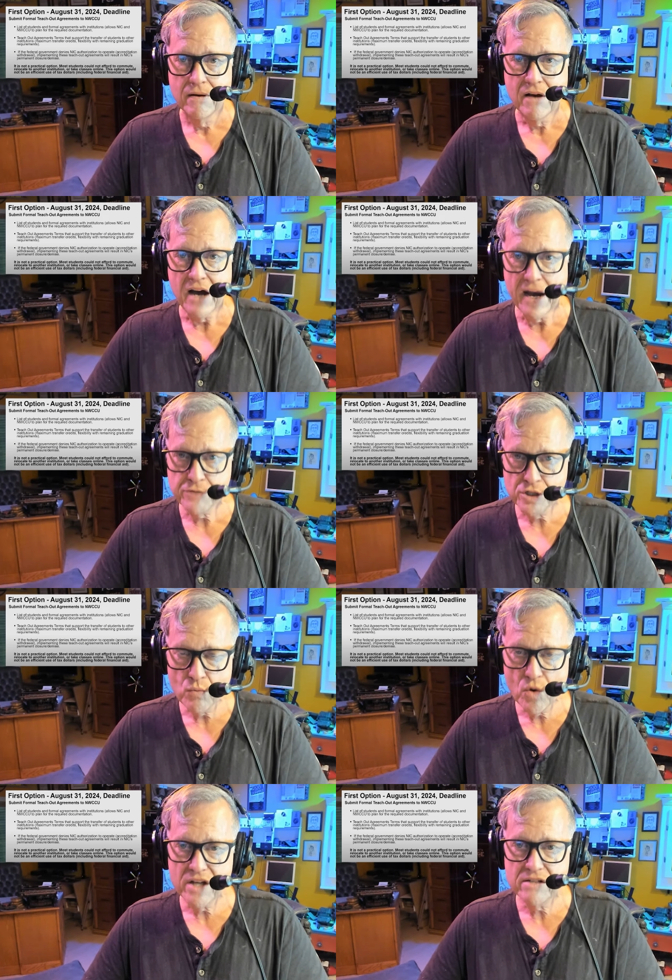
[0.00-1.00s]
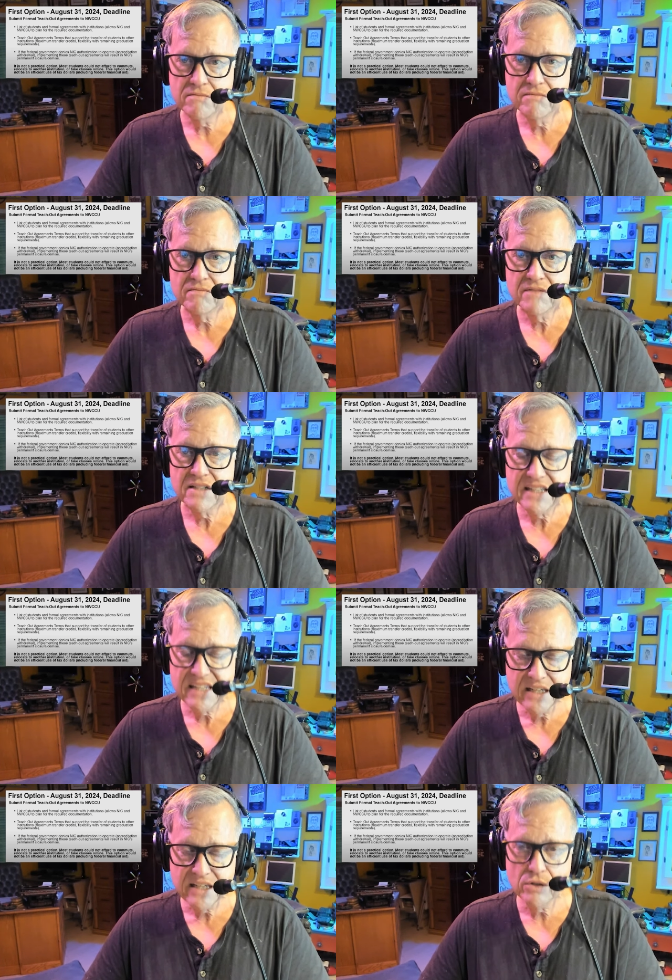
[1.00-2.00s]
Option one
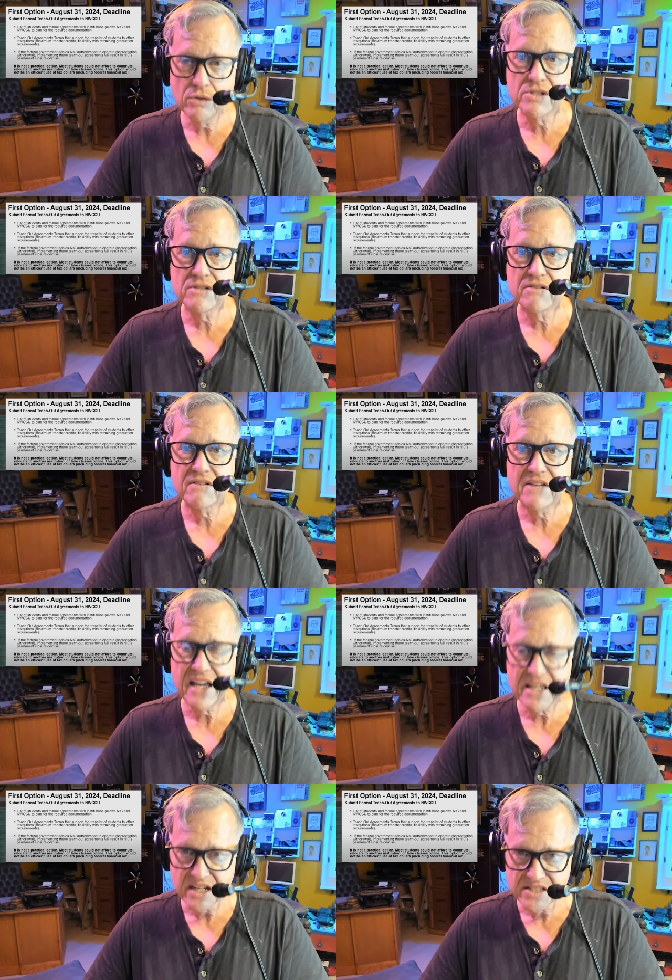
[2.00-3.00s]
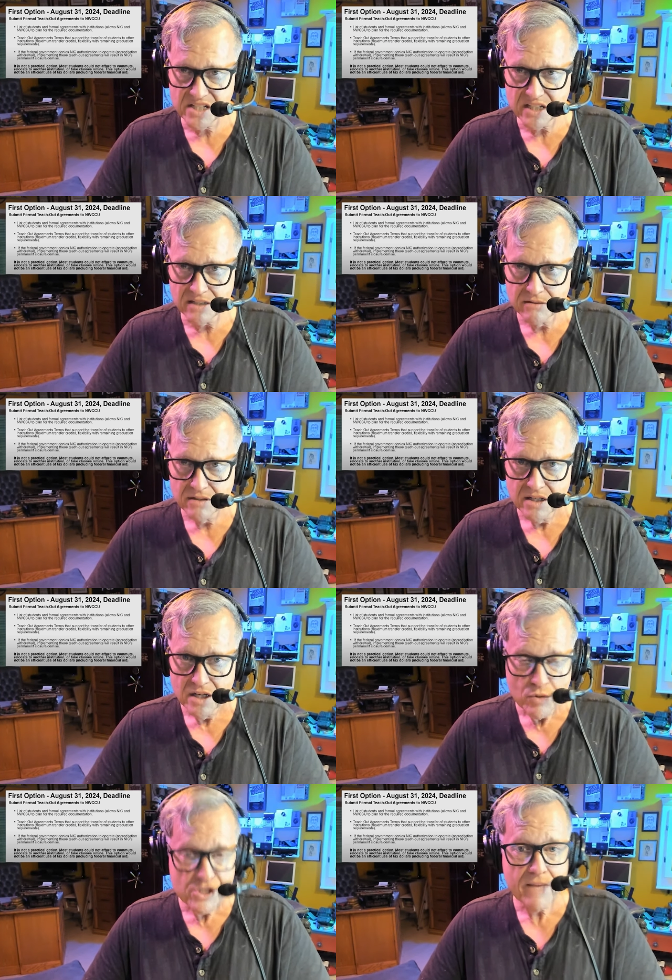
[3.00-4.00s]
kills NIC,
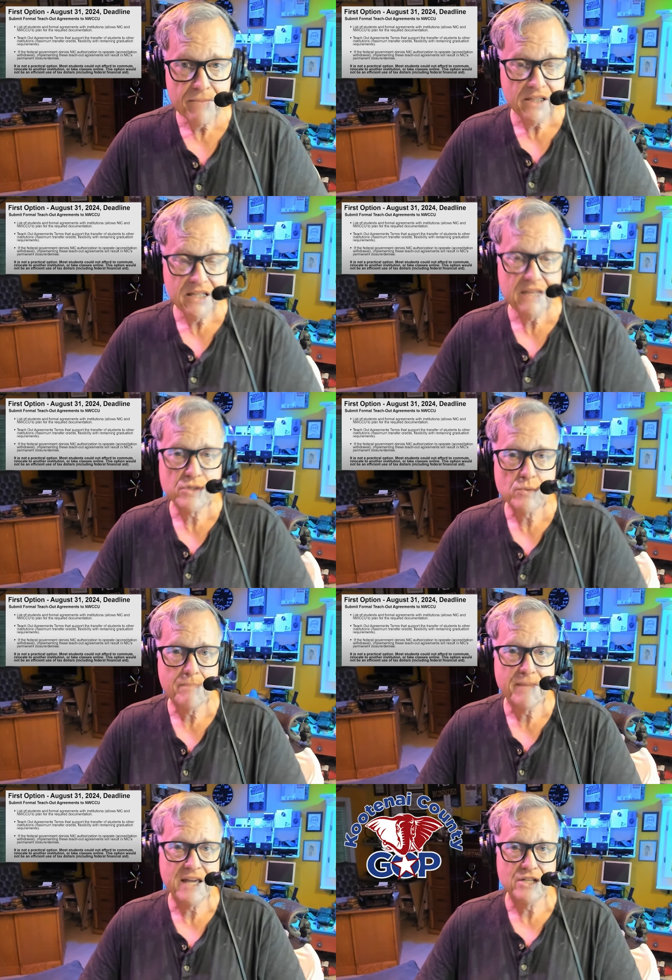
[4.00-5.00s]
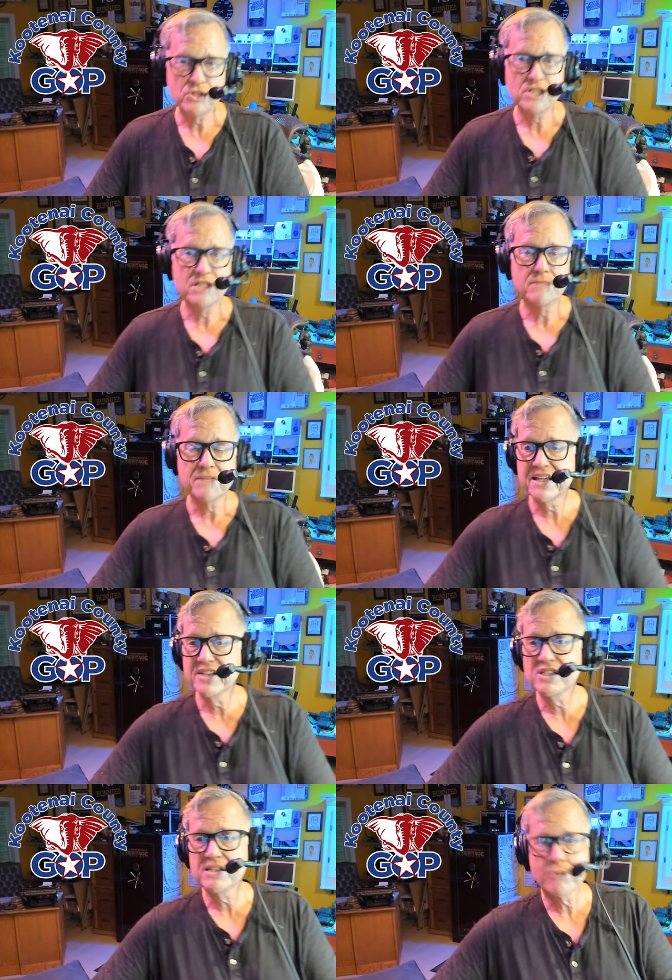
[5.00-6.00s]
which I believe is what Banducci,
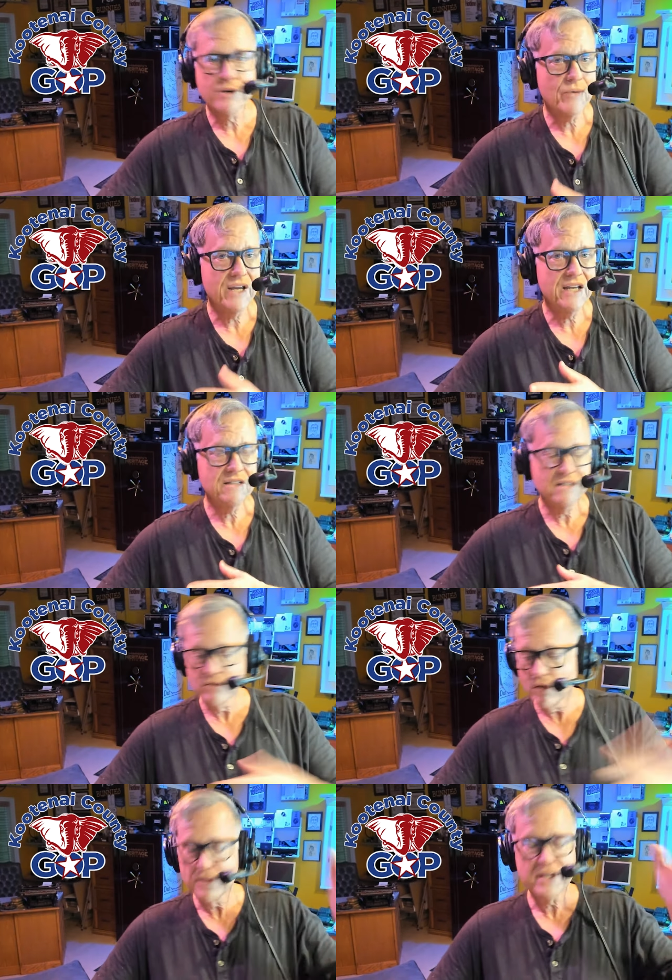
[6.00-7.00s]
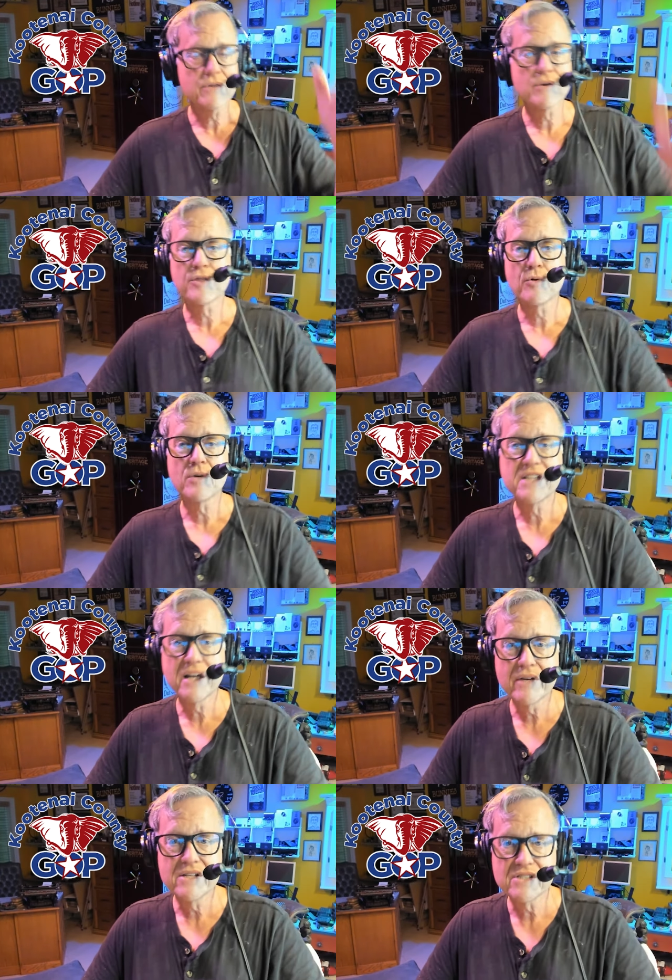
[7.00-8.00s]
McKenzie, Brent Reagan, and all the other
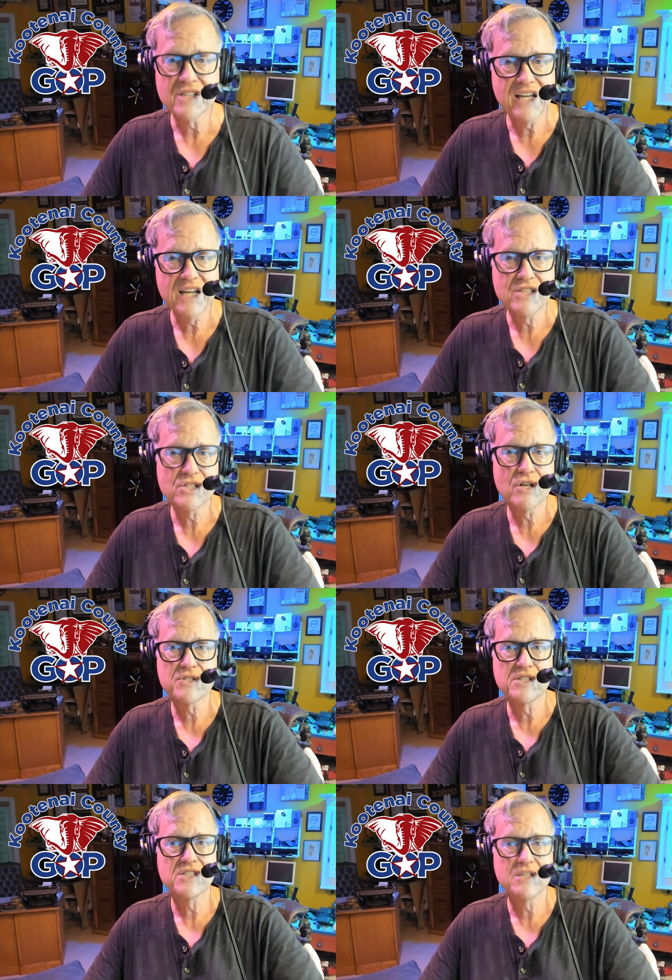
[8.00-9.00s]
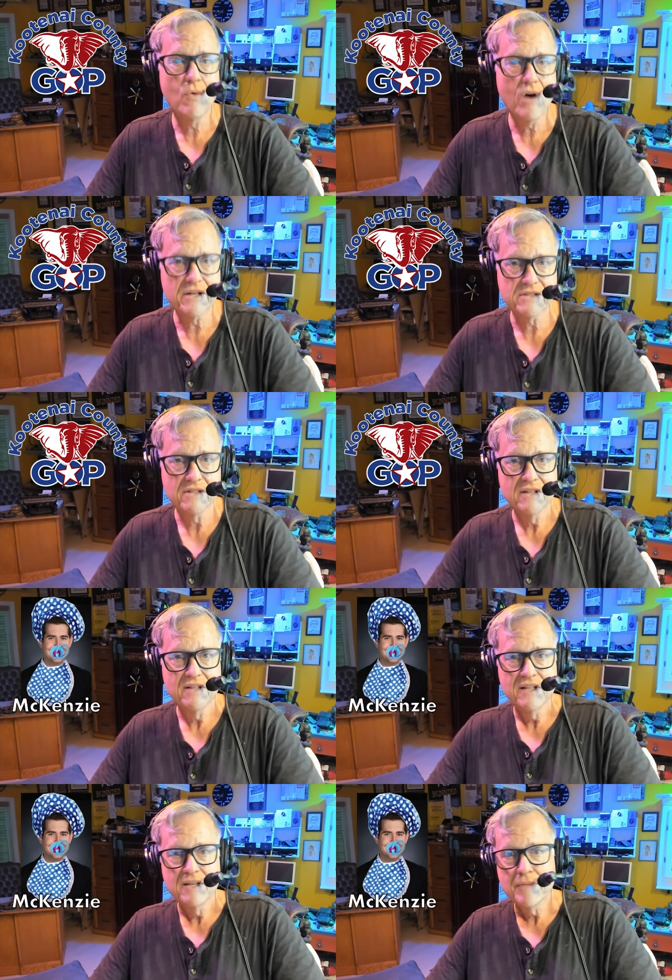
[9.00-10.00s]
authoritarians at the KCRCC want.
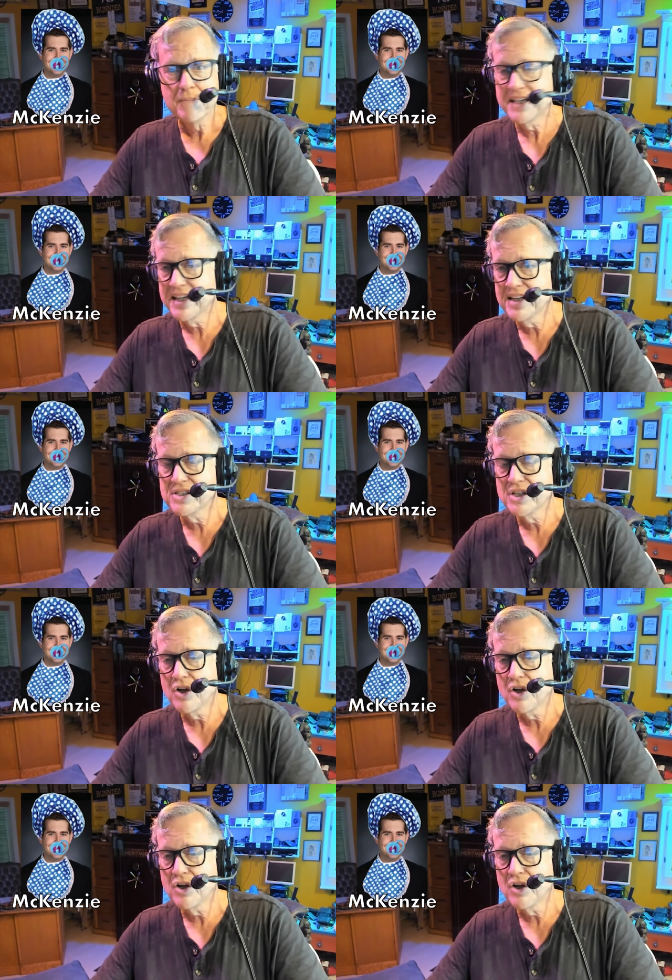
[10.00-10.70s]
But McKenzie